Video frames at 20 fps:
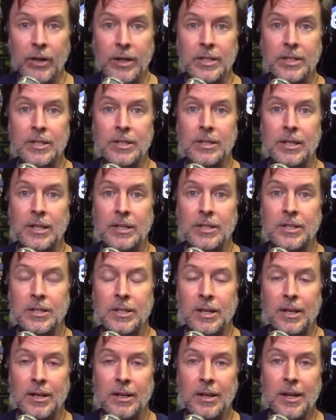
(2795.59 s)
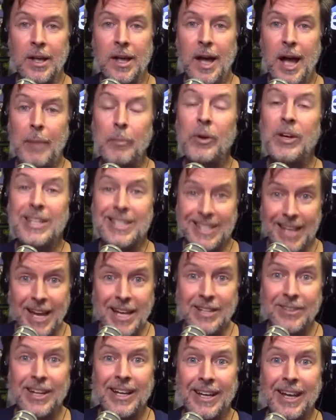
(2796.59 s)
It's I'm
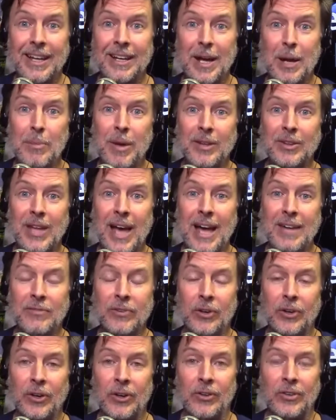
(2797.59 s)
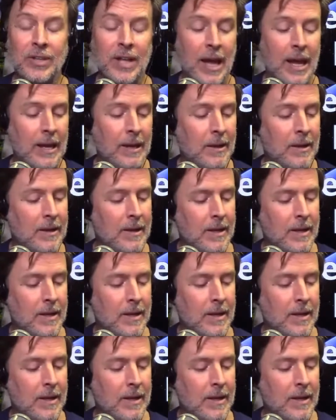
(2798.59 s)
recycling it. How about that for Earth Day?